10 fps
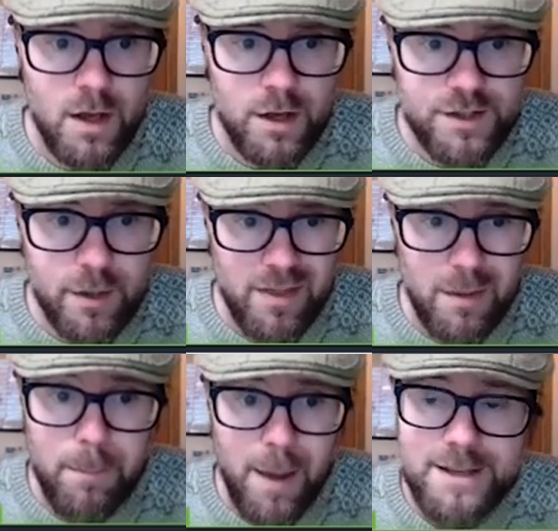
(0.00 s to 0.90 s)
some at the
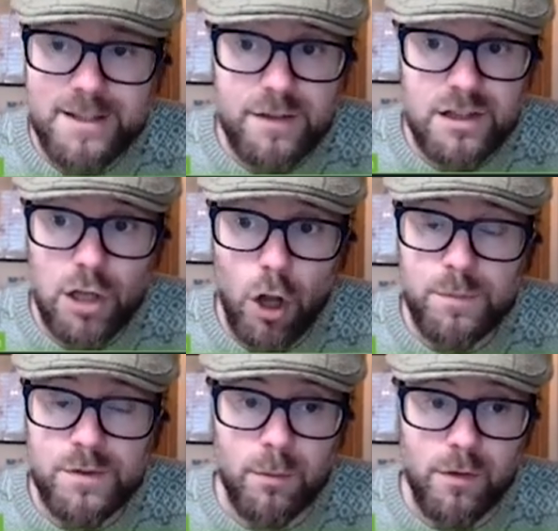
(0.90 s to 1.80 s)
base of the slope,
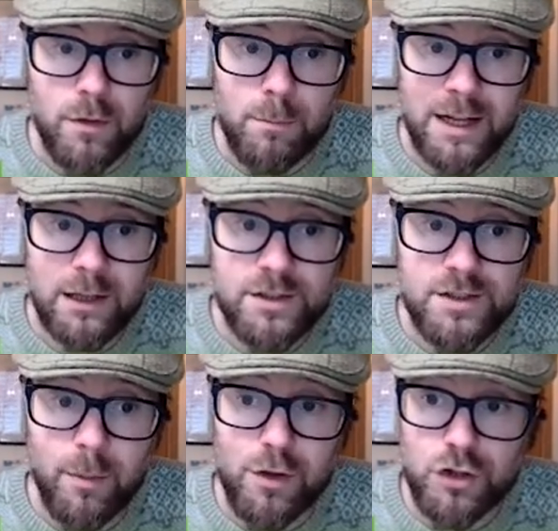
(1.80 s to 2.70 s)
some at the middle,
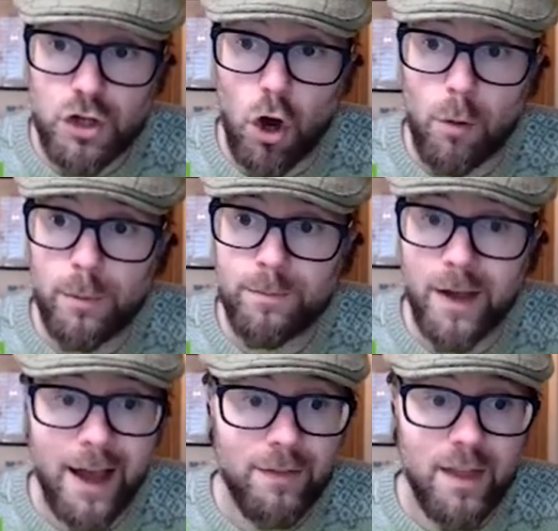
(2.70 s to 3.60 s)
some at the top.
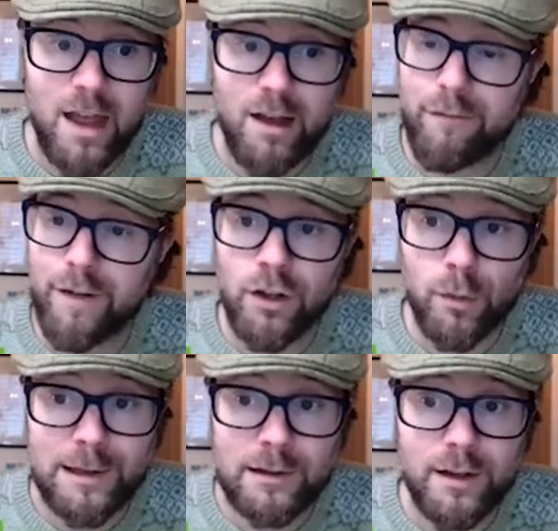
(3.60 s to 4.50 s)
And there are
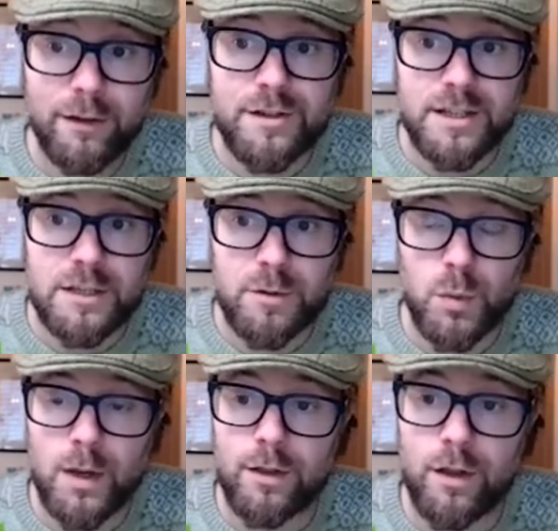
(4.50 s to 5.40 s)
fundamental differences
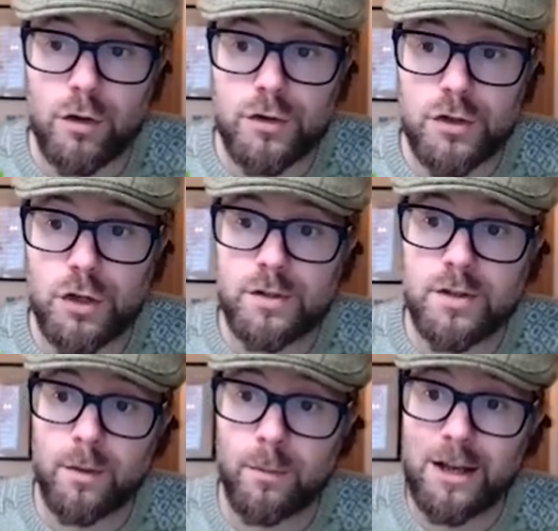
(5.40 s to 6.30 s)
between those due to
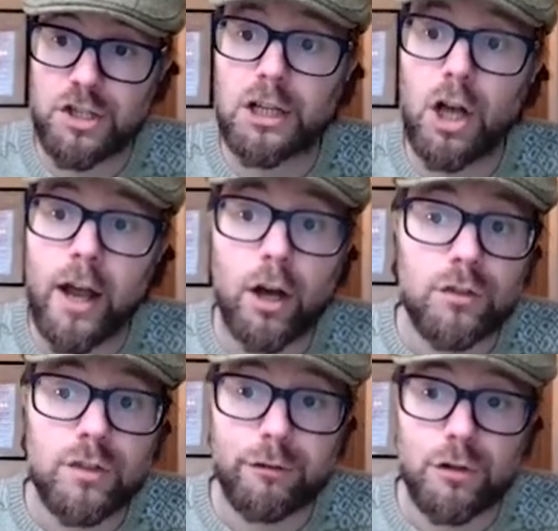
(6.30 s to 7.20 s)
them actually lying on
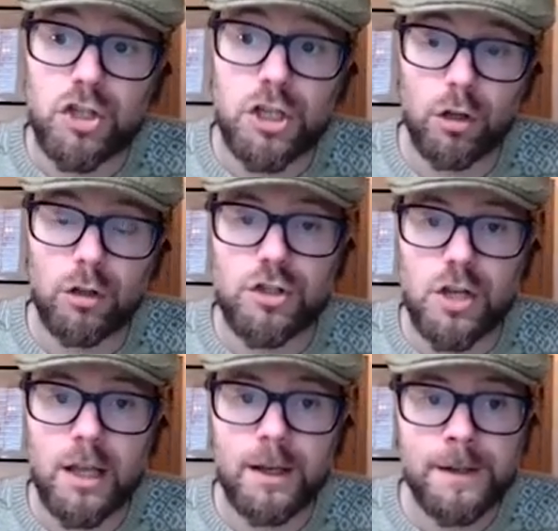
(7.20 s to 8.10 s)
different
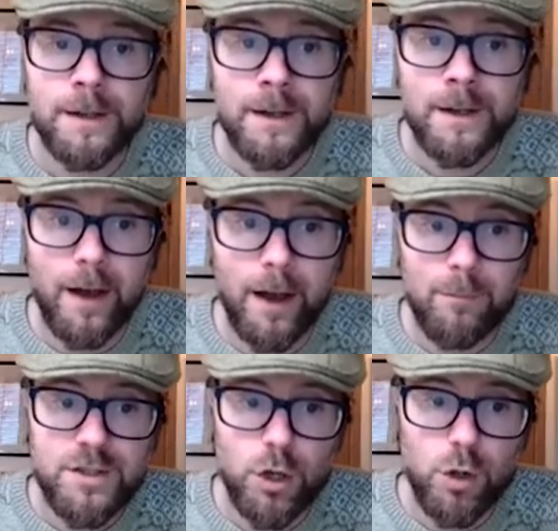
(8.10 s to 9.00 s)
geology. Um,
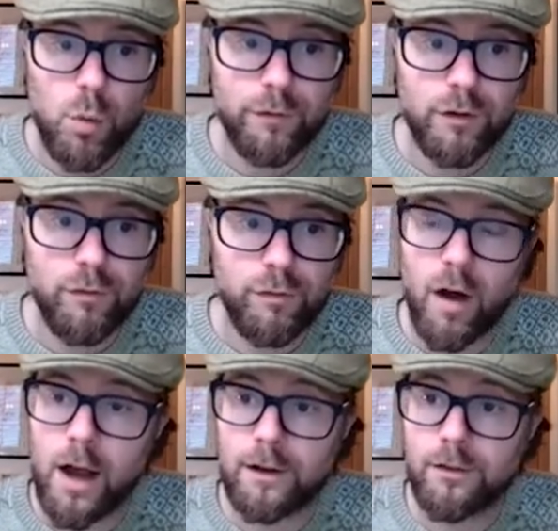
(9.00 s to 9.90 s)
so you often
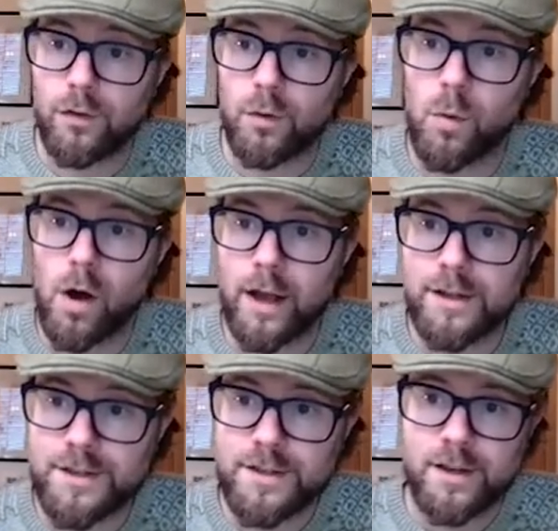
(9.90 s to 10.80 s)
find that the
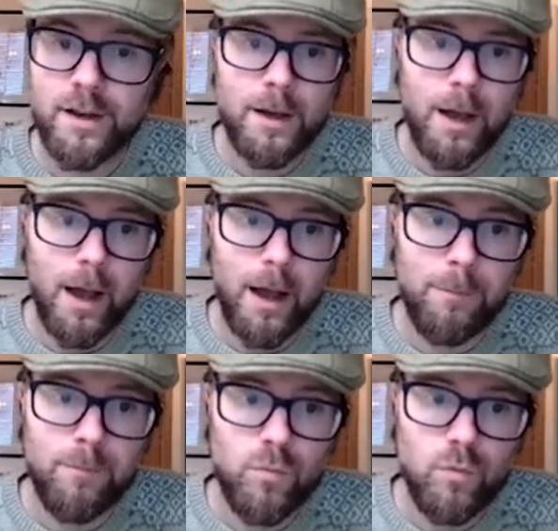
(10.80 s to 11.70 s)
wines
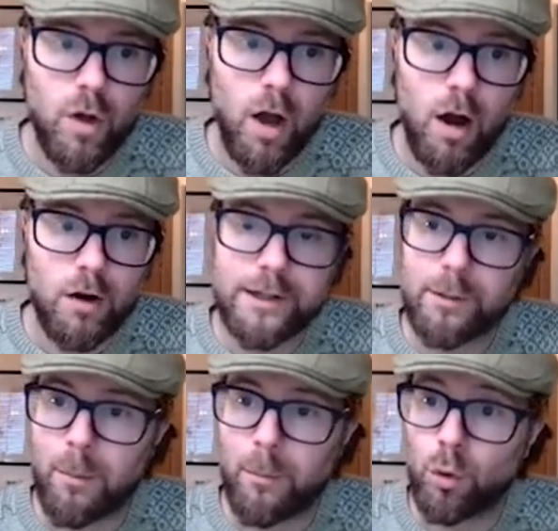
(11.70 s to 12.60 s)
um, are a little
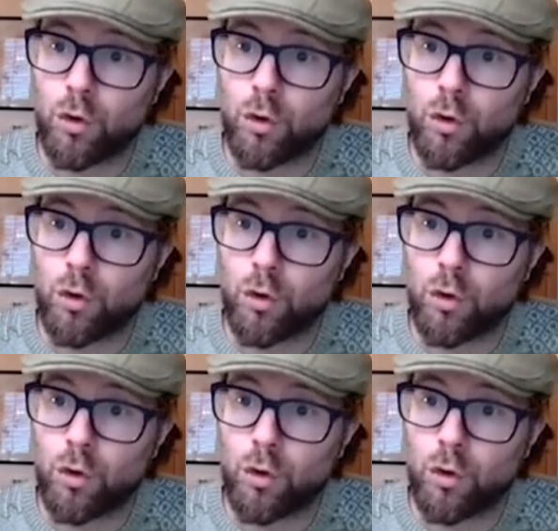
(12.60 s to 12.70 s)
bit more